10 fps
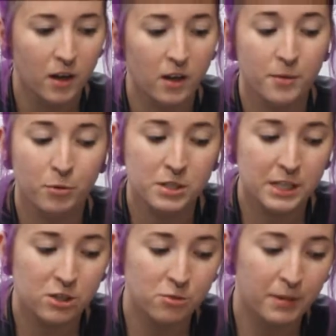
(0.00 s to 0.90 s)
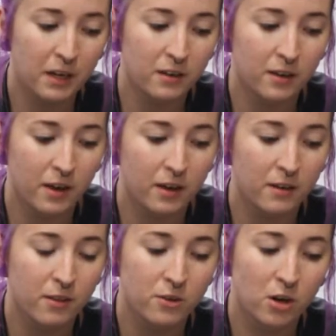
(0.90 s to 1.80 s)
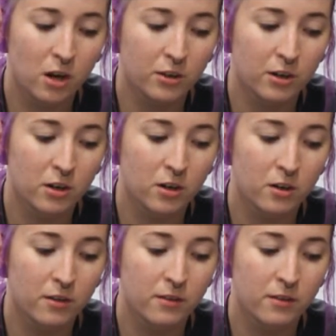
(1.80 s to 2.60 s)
the procedure being done, the doctor,